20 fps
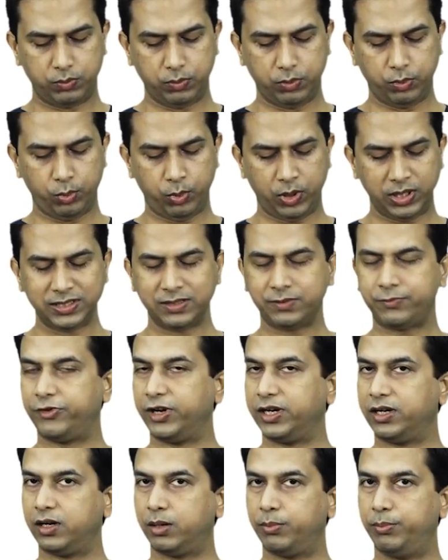one
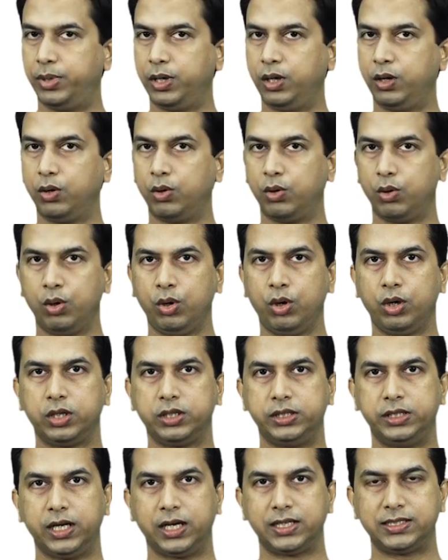finger below
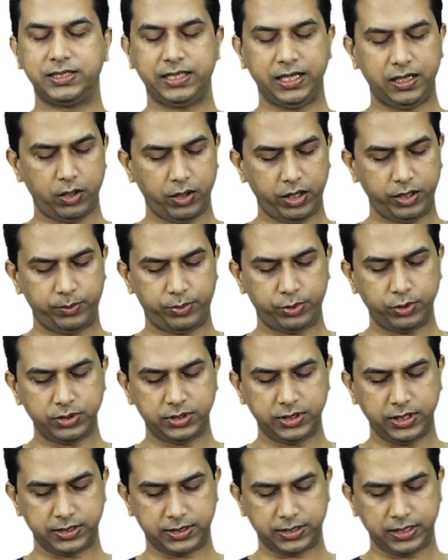the stelloid
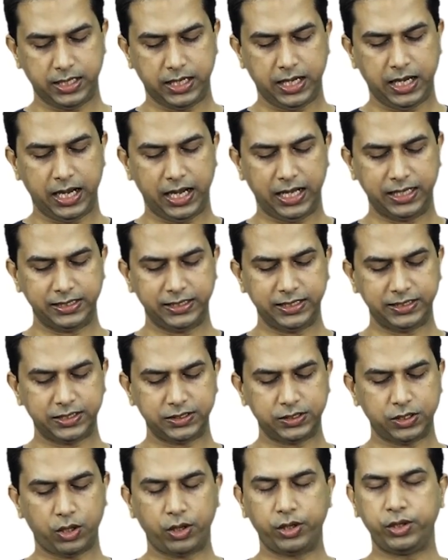process. And
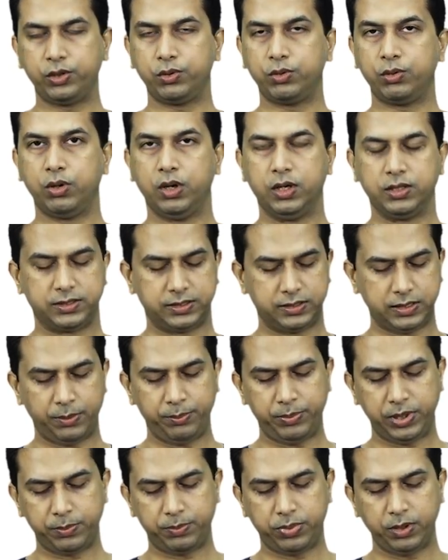this is how
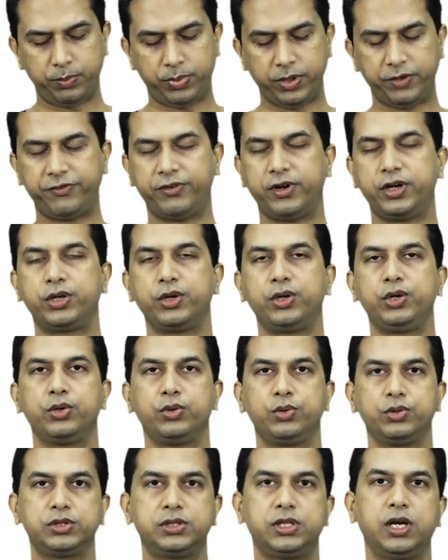some people prefer to
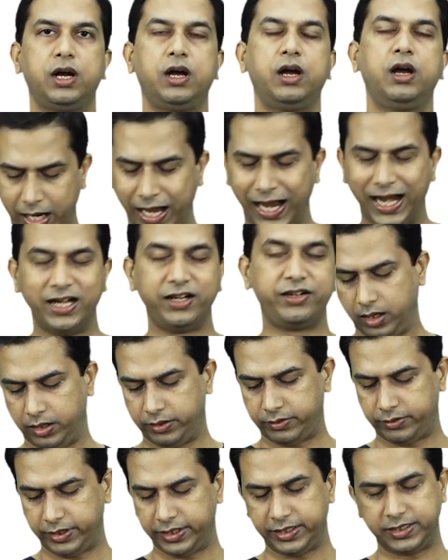use the hand
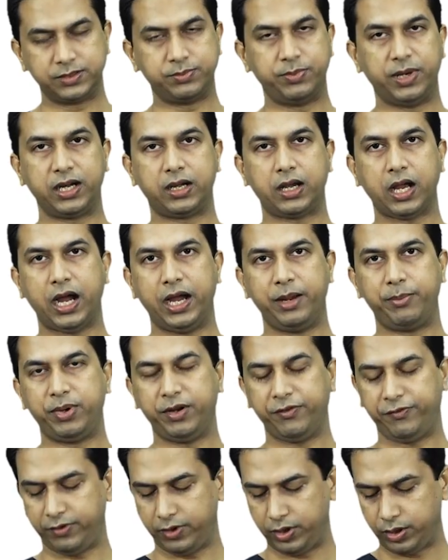trees, but I
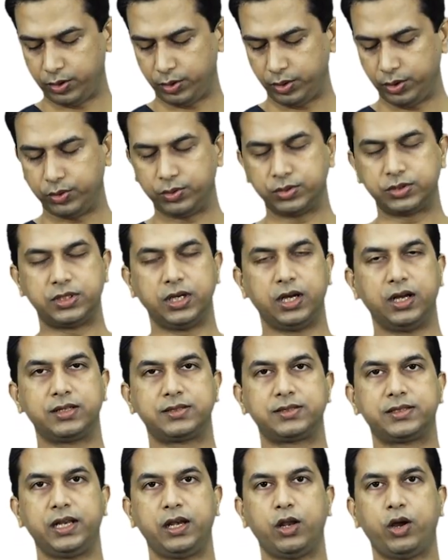prefer to use the
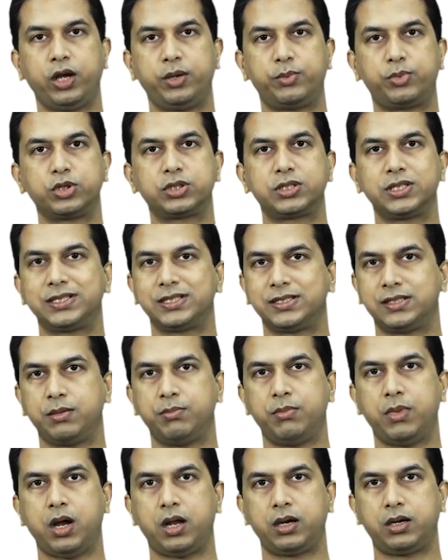stelloid process as
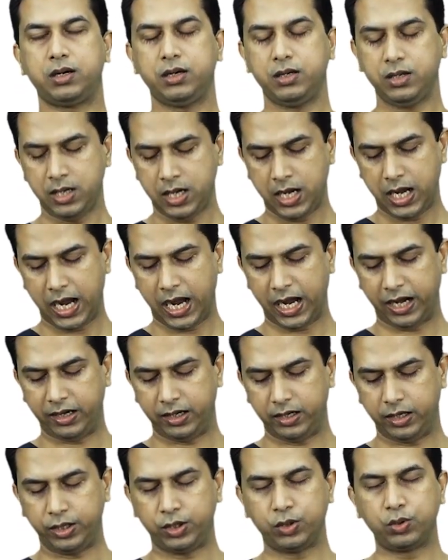a marker.
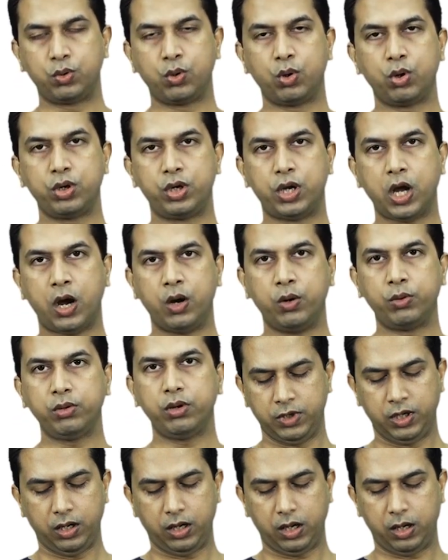And you go
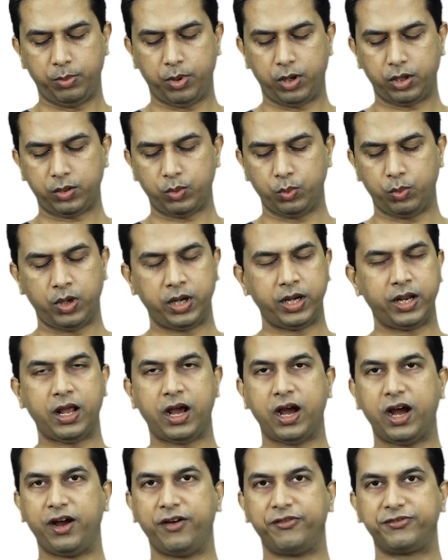down about
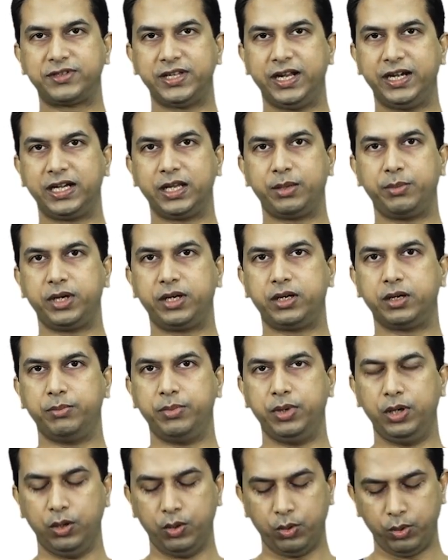1.5 centimeter
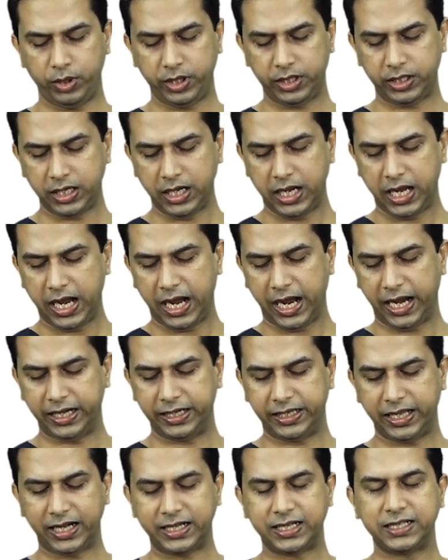below it,
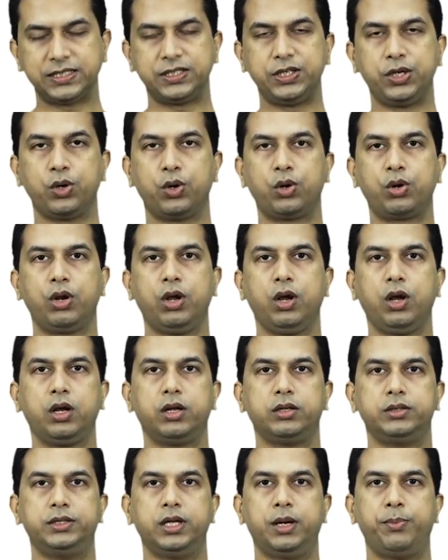and that is
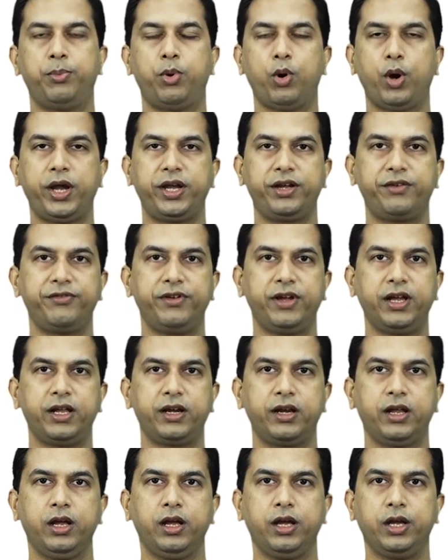the point
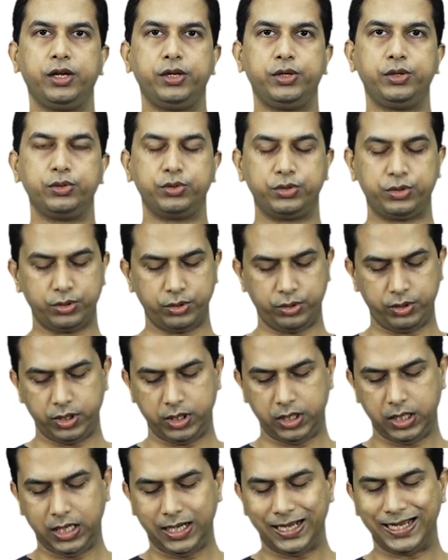where you
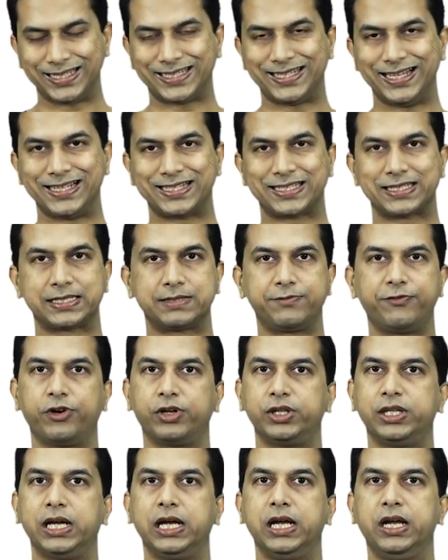should assess
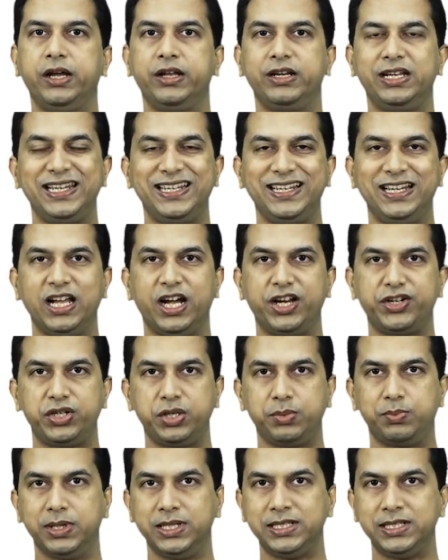for the radial artery